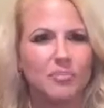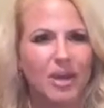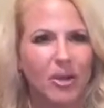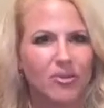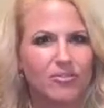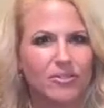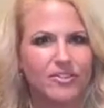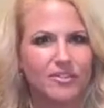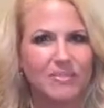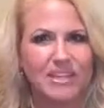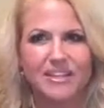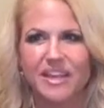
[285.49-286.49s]
powerful to
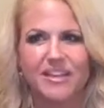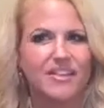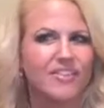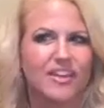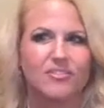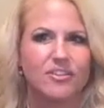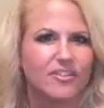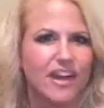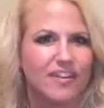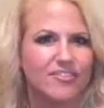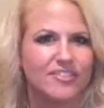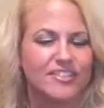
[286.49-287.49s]
me that it's never
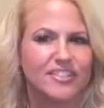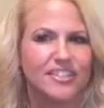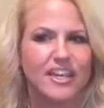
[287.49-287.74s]
left.